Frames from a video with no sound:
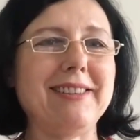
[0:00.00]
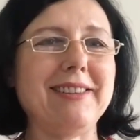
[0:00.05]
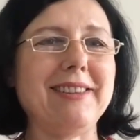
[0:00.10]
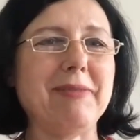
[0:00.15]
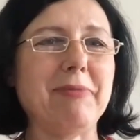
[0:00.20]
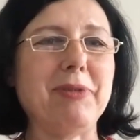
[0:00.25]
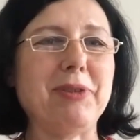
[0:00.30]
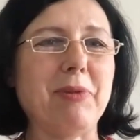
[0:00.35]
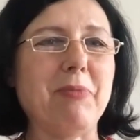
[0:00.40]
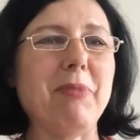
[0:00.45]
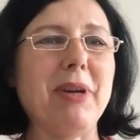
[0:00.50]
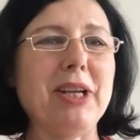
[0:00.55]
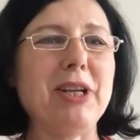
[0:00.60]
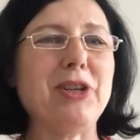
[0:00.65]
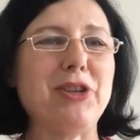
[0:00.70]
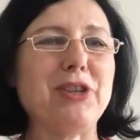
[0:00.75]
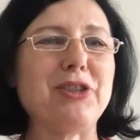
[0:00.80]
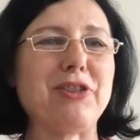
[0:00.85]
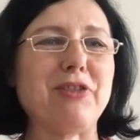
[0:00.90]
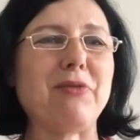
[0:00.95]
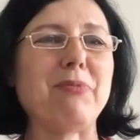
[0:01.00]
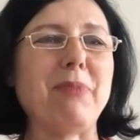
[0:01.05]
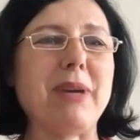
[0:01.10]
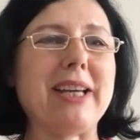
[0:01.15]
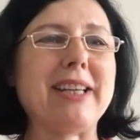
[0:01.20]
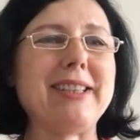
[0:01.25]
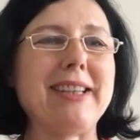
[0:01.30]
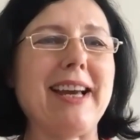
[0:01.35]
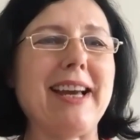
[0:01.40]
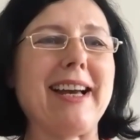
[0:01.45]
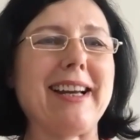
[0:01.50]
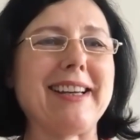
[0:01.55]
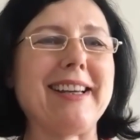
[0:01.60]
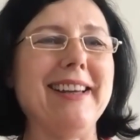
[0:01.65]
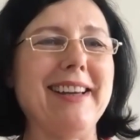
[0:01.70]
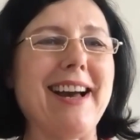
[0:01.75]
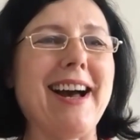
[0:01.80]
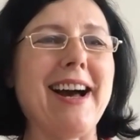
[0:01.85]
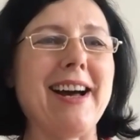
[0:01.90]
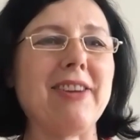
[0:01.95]
The managers of big
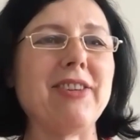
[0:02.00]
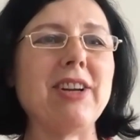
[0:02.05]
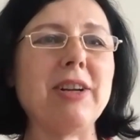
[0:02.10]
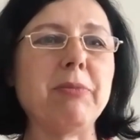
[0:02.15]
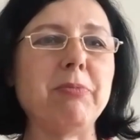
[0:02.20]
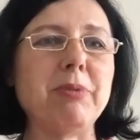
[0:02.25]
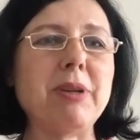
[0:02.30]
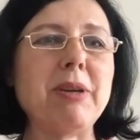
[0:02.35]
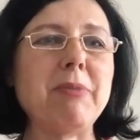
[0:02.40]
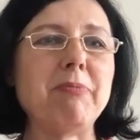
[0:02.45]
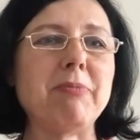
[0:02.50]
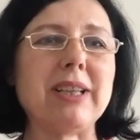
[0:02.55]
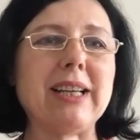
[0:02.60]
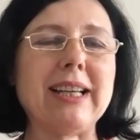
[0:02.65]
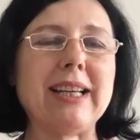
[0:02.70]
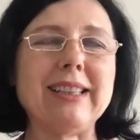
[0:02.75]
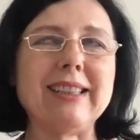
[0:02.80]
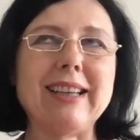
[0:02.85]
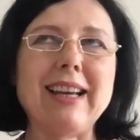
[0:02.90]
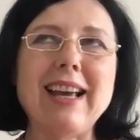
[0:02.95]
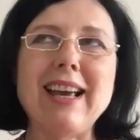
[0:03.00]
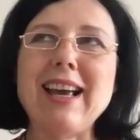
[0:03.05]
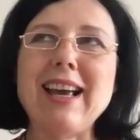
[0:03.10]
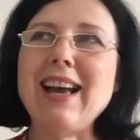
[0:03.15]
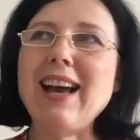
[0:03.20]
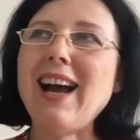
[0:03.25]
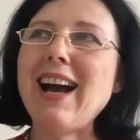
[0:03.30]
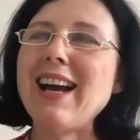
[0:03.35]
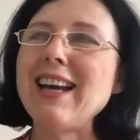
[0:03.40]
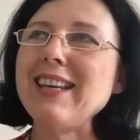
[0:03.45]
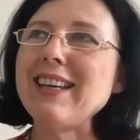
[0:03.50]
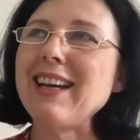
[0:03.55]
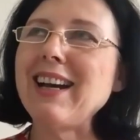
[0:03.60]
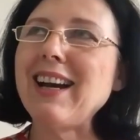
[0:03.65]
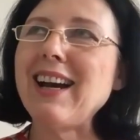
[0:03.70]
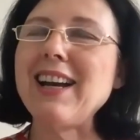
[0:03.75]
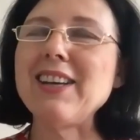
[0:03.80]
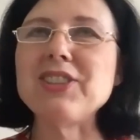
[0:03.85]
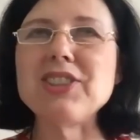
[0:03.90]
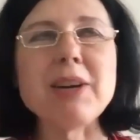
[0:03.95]
tech are real people, and
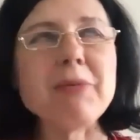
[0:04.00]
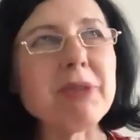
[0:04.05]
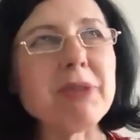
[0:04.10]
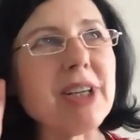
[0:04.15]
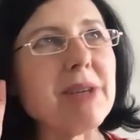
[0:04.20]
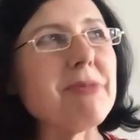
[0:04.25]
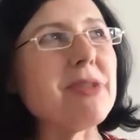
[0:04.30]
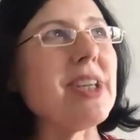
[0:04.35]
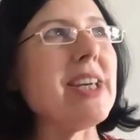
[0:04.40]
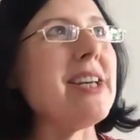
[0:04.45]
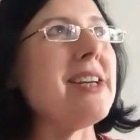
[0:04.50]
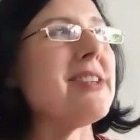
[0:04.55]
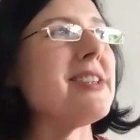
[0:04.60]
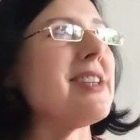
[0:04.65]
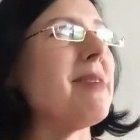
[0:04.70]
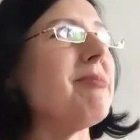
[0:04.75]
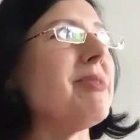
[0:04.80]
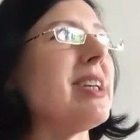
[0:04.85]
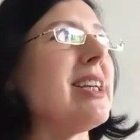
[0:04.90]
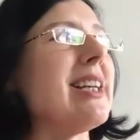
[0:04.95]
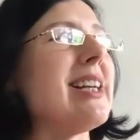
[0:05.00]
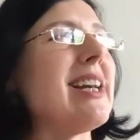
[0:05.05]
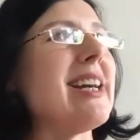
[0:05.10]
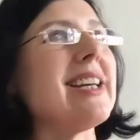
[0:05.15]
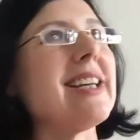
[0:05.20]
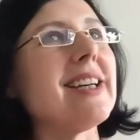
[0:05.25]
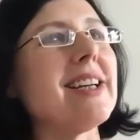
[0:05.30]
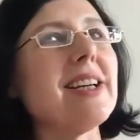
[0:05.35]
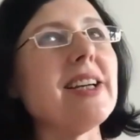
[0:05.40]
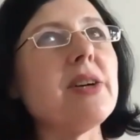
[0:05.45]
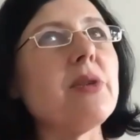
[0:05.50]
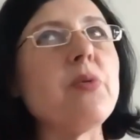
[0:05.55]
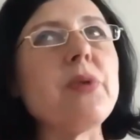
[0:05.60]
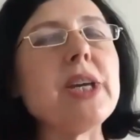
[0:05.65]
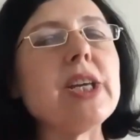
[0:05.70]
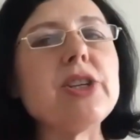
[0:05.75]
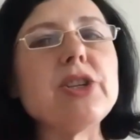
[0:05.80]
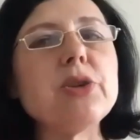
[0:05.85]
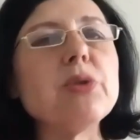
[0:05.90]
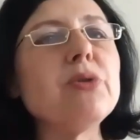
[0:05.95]
I sometimes hear something like,
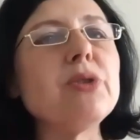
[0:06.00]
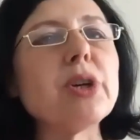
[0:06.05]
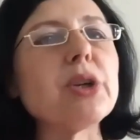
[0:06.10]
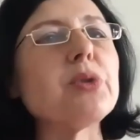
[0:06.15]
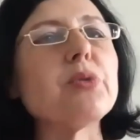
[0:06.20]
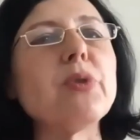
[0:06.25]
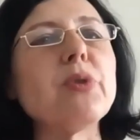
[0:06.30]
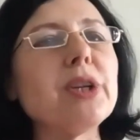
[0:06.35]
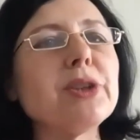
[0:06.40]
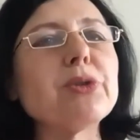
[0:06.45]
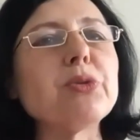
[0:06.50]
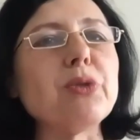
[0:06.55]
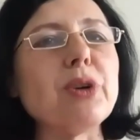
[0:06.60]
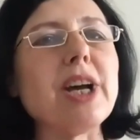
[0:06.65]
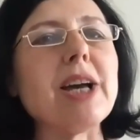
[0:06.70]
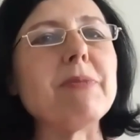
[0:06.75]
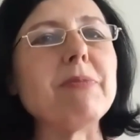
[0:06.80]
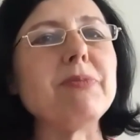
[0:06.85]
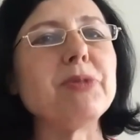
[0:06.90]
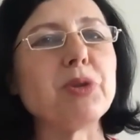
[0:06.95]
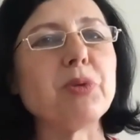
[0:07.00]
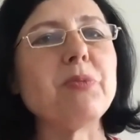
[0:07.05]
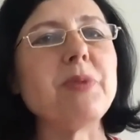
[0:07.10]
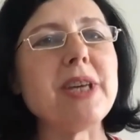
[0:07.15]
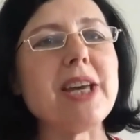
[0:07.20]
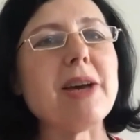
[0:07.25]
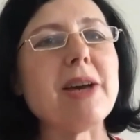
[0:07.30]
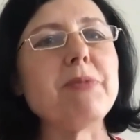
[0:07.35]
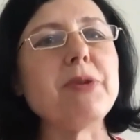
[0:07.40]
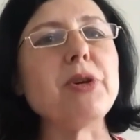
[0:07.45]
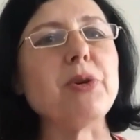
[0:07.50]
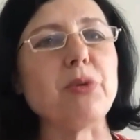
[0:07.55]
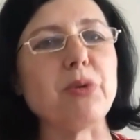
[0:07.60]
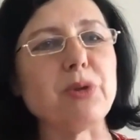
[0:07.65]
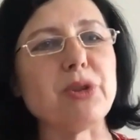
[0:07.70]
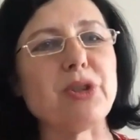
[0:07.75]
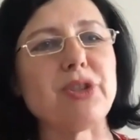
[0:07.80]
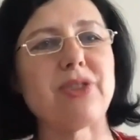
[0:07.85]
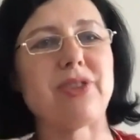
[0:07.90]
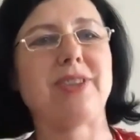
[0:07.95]
we do not want to be
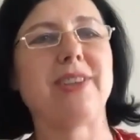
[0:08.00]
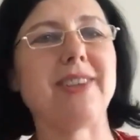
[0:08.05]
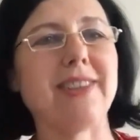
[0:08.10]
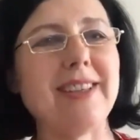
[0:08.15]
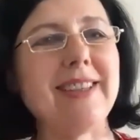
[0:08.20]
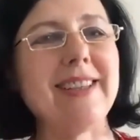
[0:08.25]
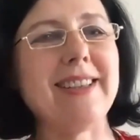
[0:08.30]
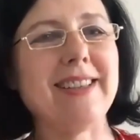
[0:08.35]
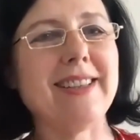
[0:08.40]
abused